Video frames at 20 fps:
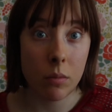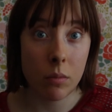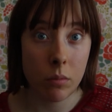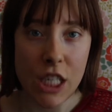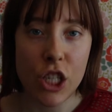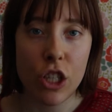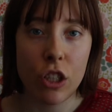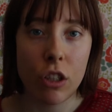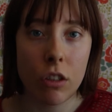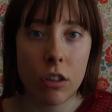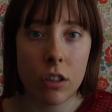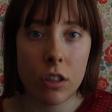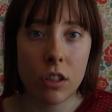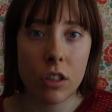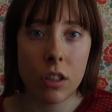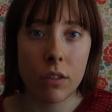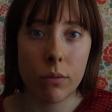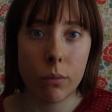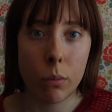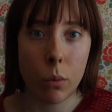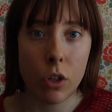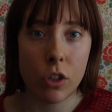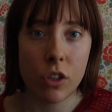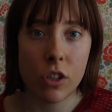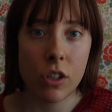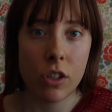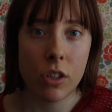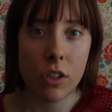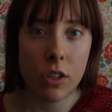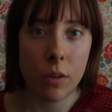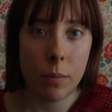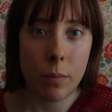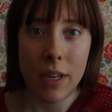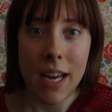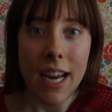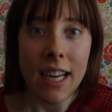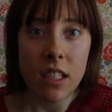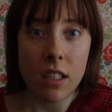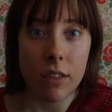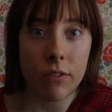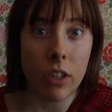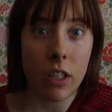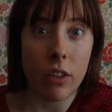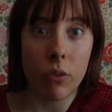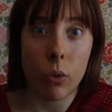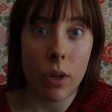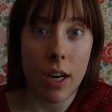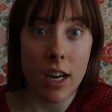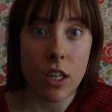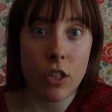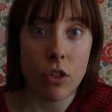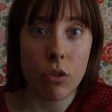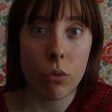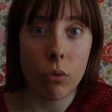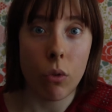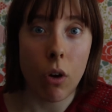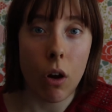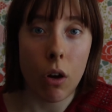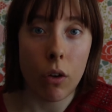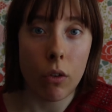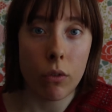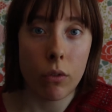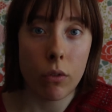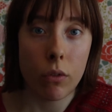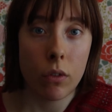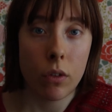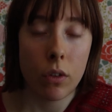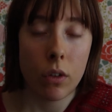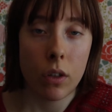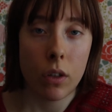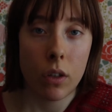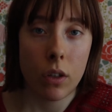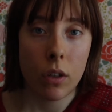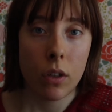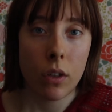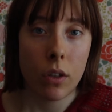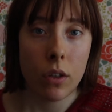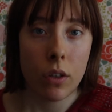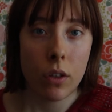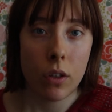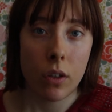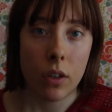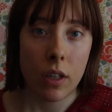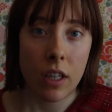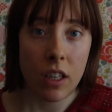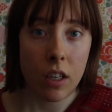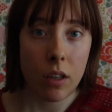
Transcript: And she learns of what's subjectively right or wrong in